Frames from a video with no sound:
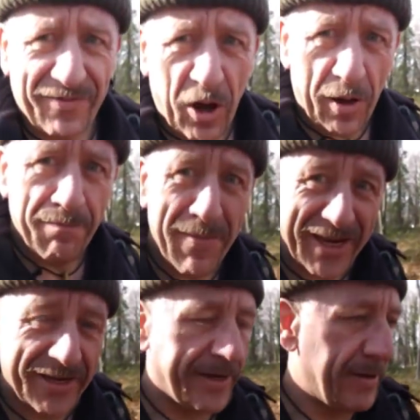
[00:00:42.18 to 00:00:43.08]
I've got a
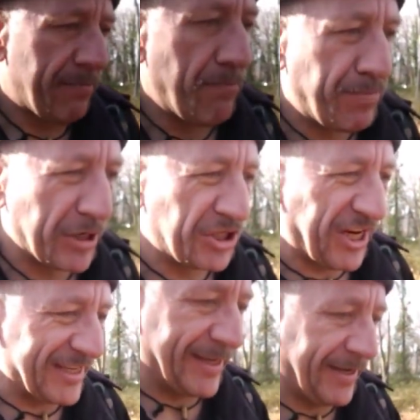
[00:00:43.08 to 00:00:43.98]

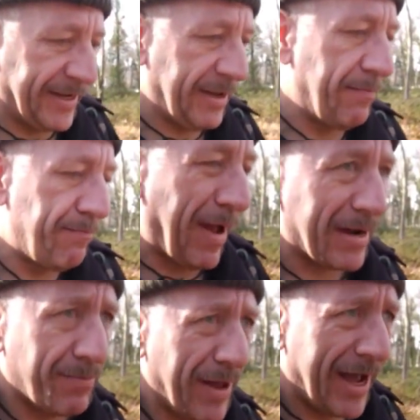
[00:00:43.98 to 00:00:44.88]
mid-budget
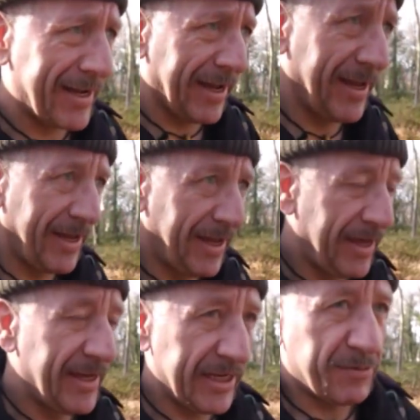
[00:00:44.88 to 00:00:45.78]
backpack.
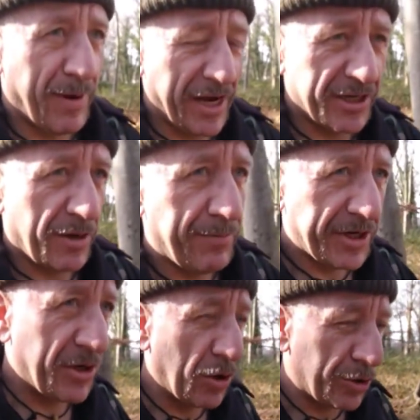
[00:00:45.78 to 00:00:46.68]
It's by a
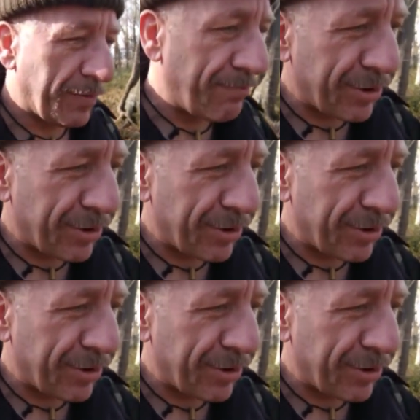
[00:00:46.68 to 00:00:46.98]
company called